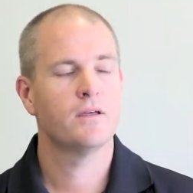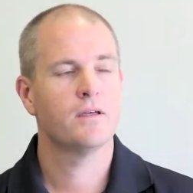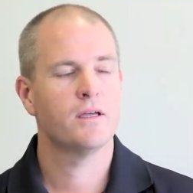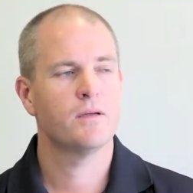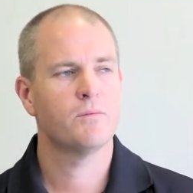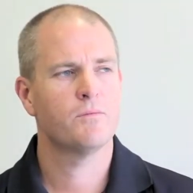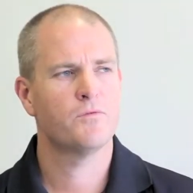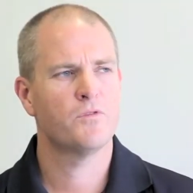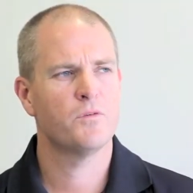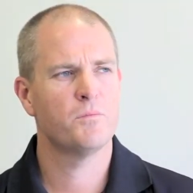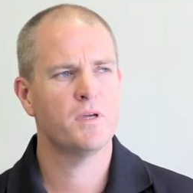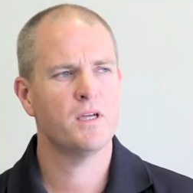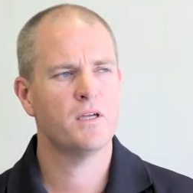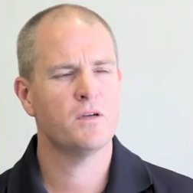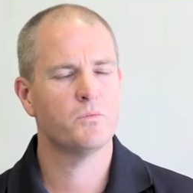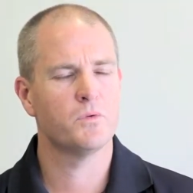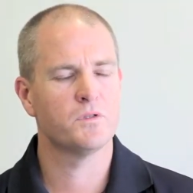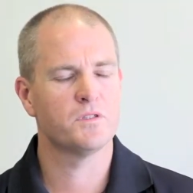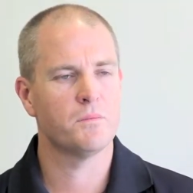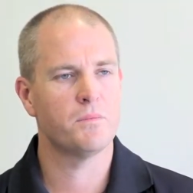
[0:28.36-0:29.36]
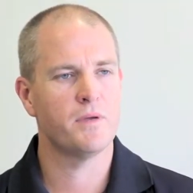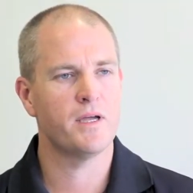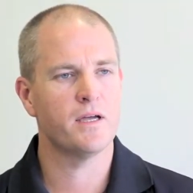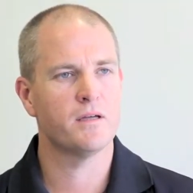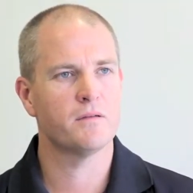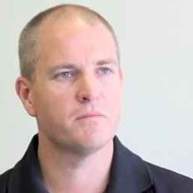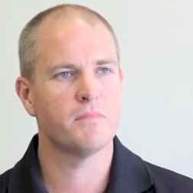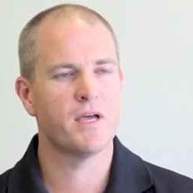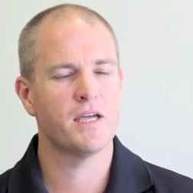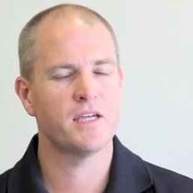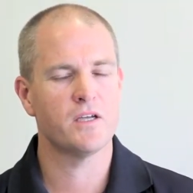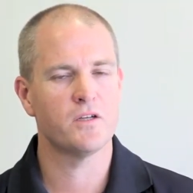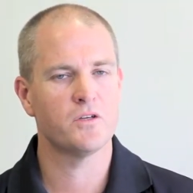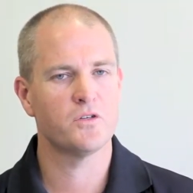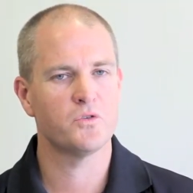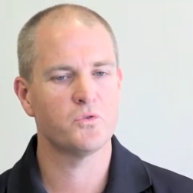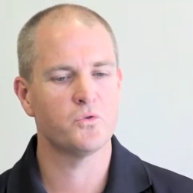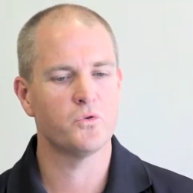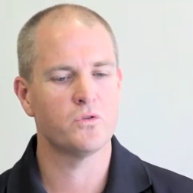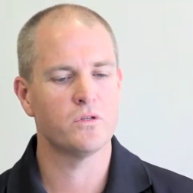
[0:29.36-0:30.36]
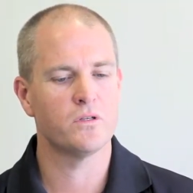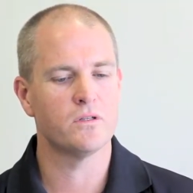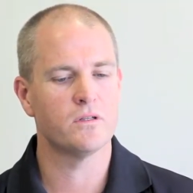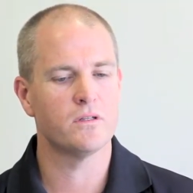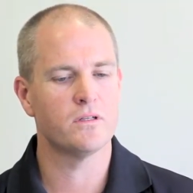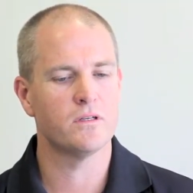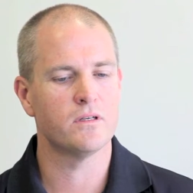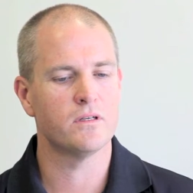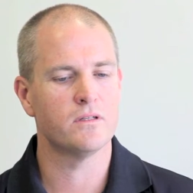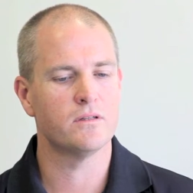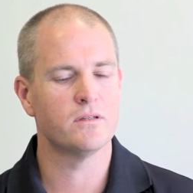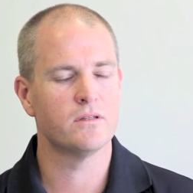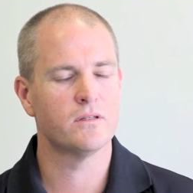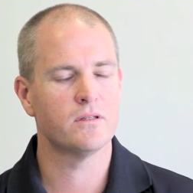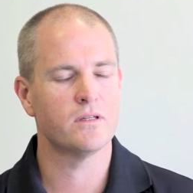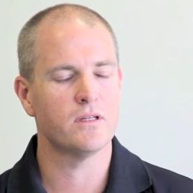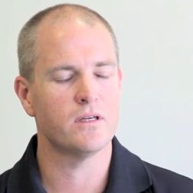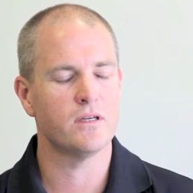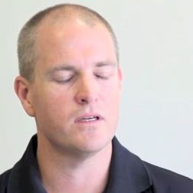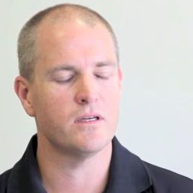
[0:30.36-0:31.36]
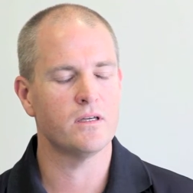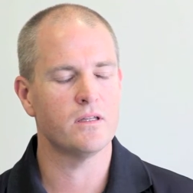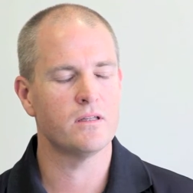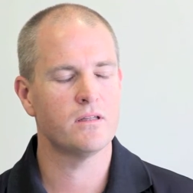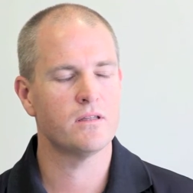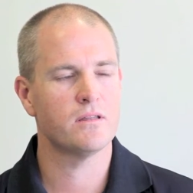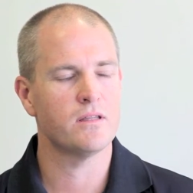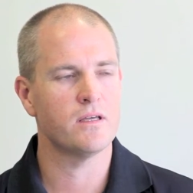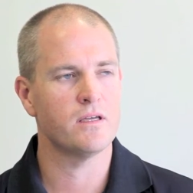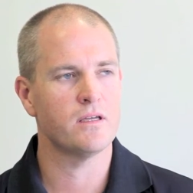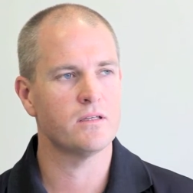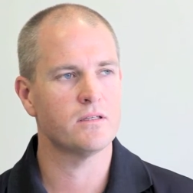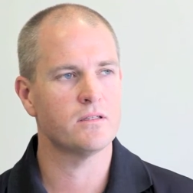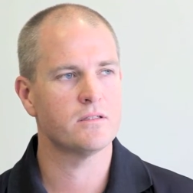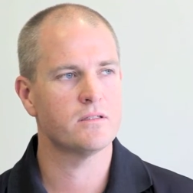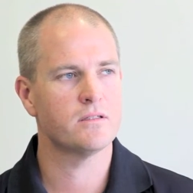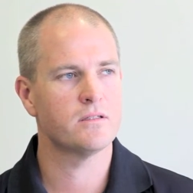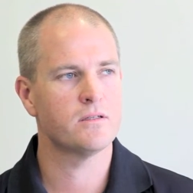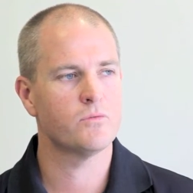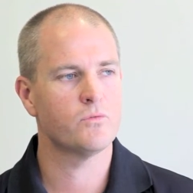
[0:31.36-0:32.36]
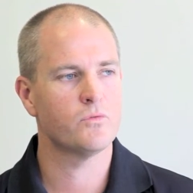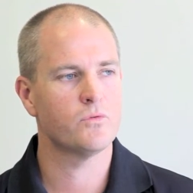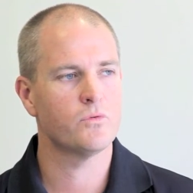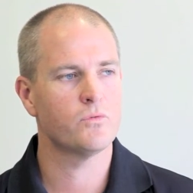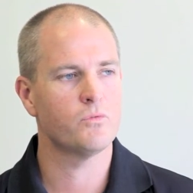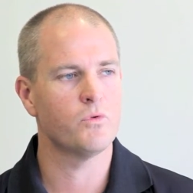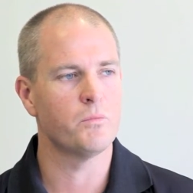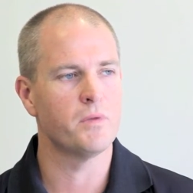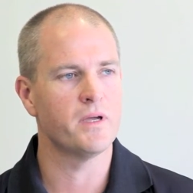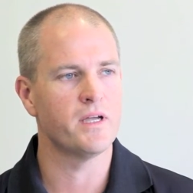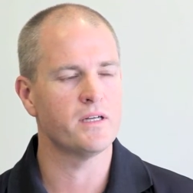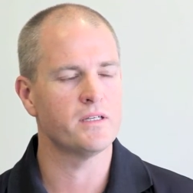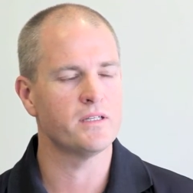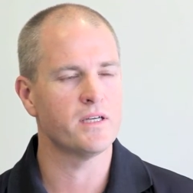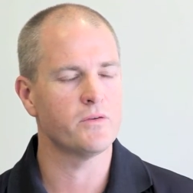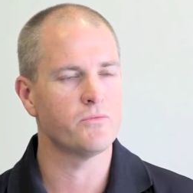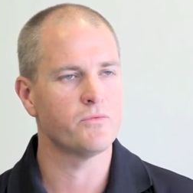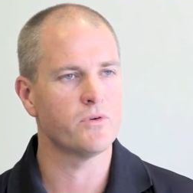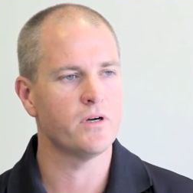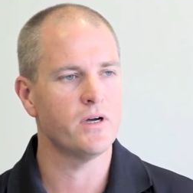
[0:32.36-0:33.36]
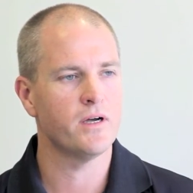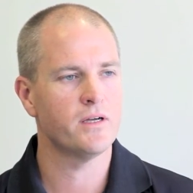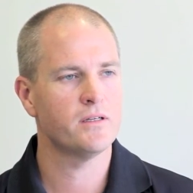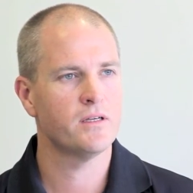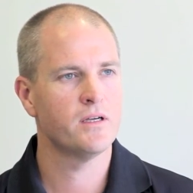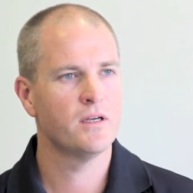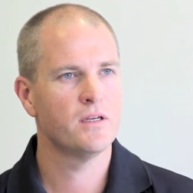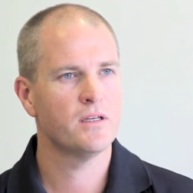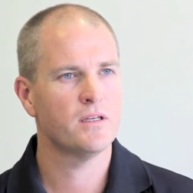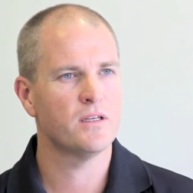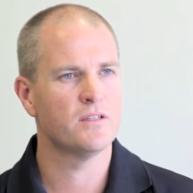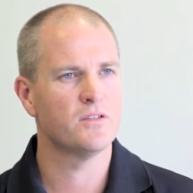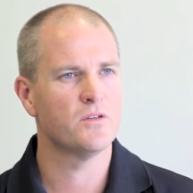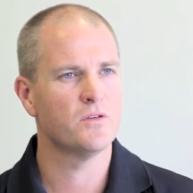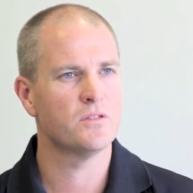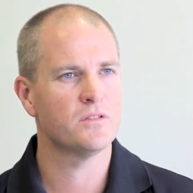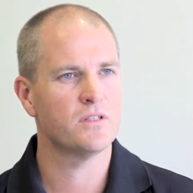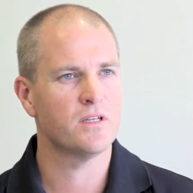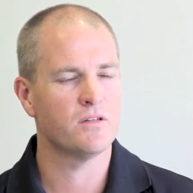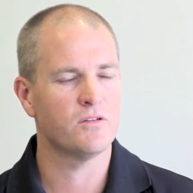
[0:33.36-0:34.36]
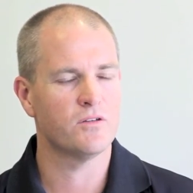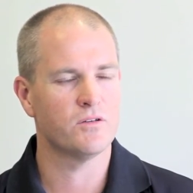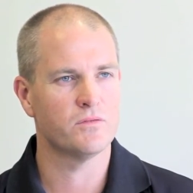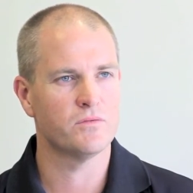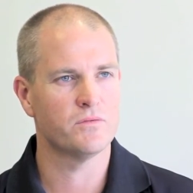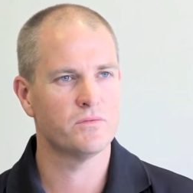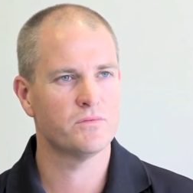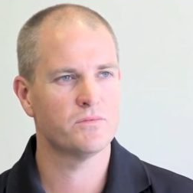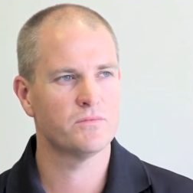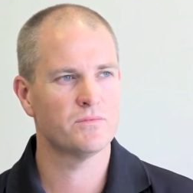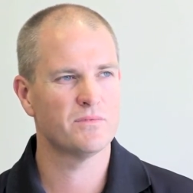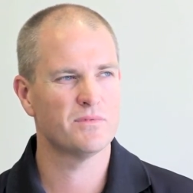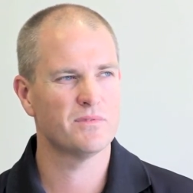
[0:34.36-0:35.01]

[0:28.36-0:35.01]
Um, for me, it was about making sure that the, the things were being done right. You do see a lot of